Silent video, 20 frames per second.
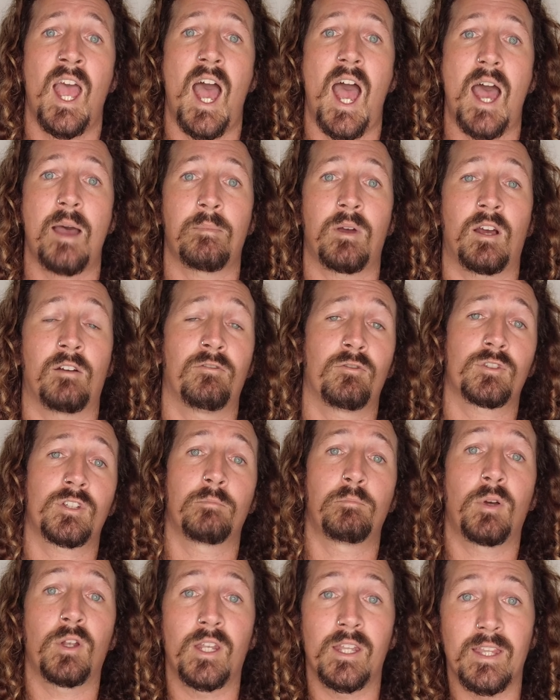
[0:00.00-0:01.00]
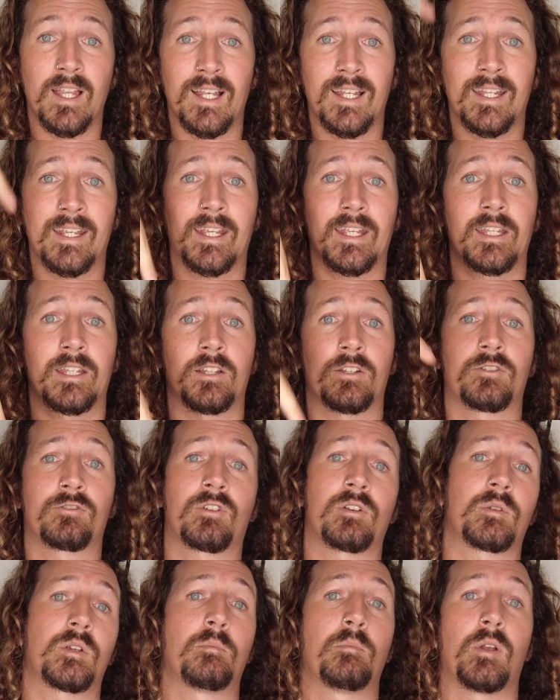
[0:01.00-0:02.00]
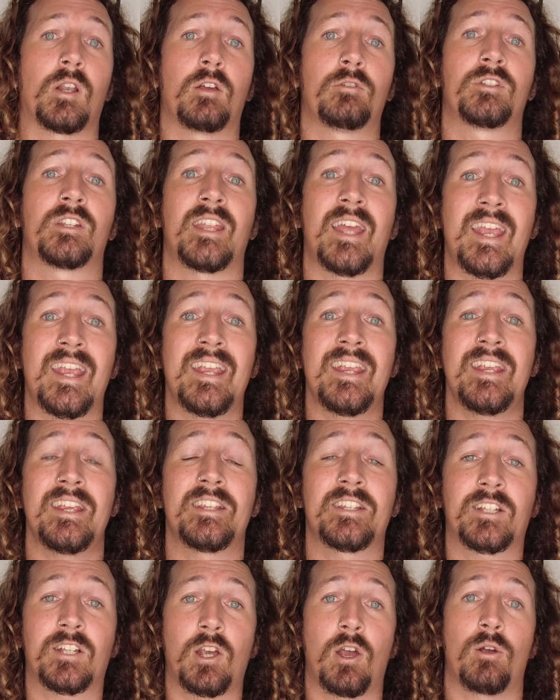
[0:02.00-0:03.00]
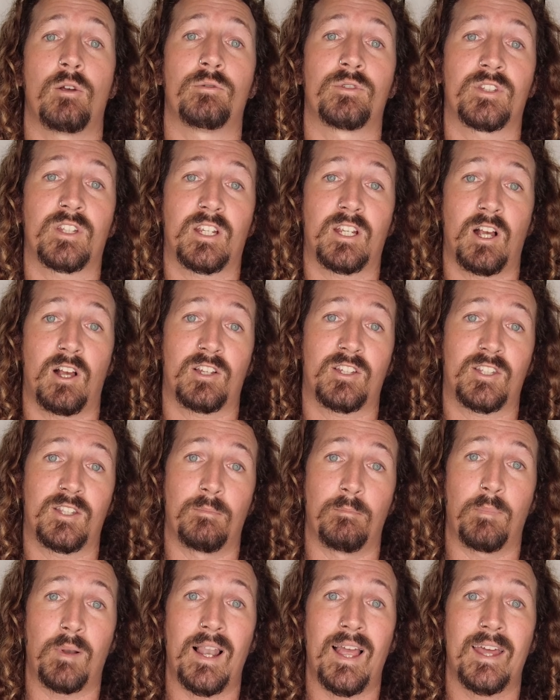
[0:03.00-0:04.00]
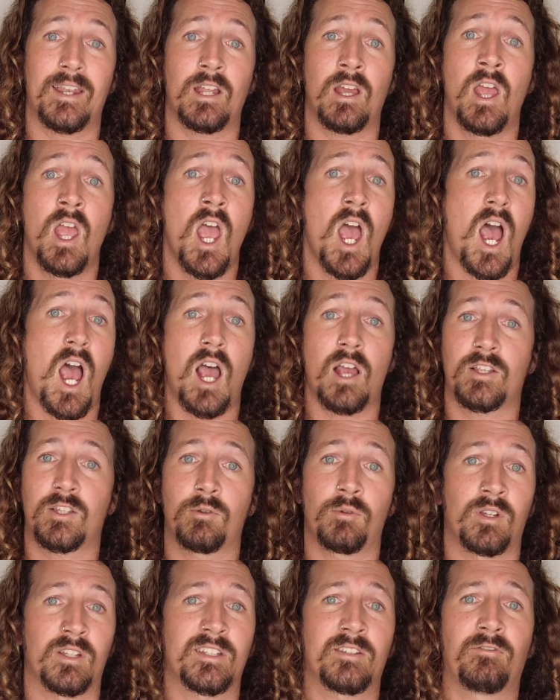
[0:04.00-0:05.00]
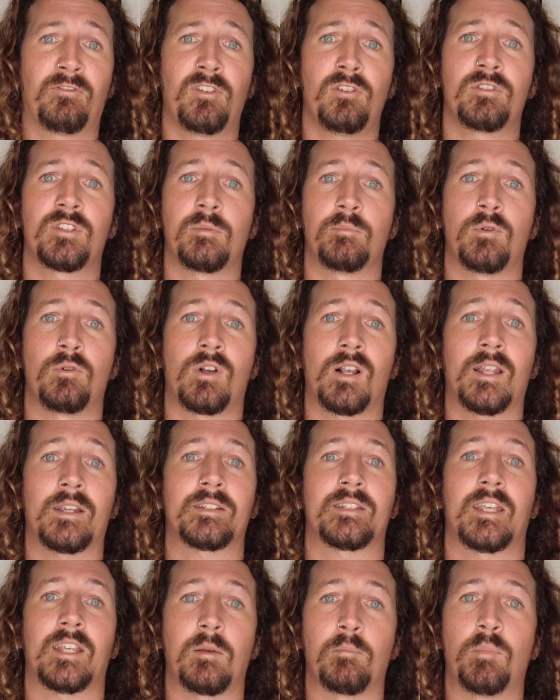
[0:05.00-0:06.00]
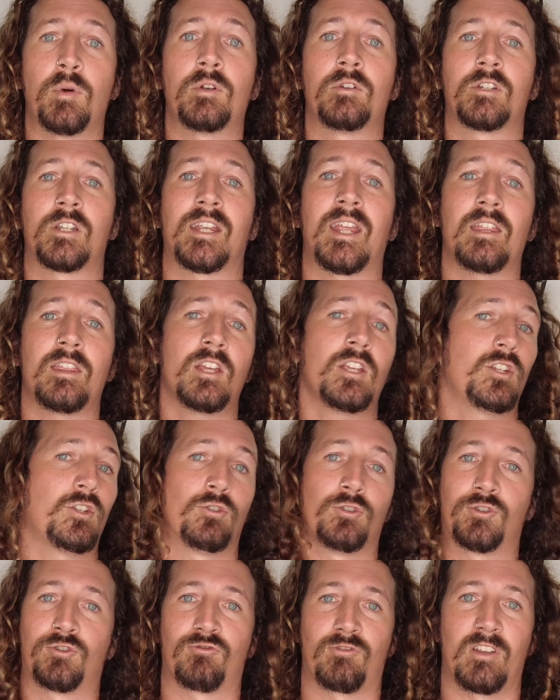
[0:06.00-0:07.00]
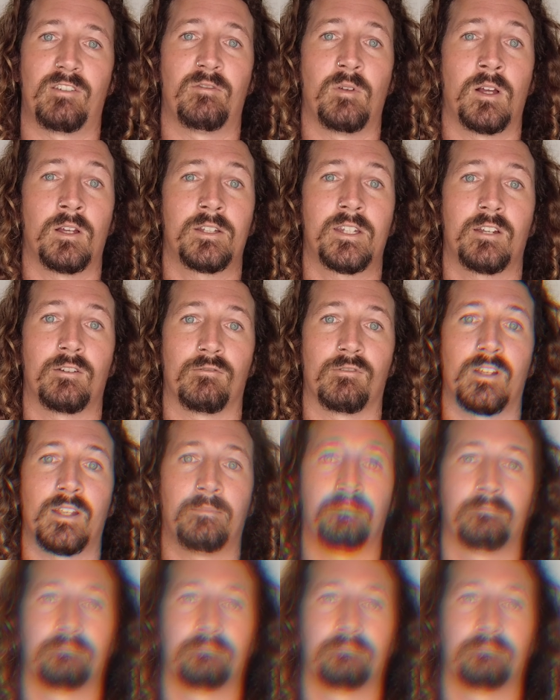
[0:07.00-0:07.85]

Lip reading: I've also put in the link in the description below to their East Coast custom planner. So in a few simple clicks, they can put together your dream itinerary.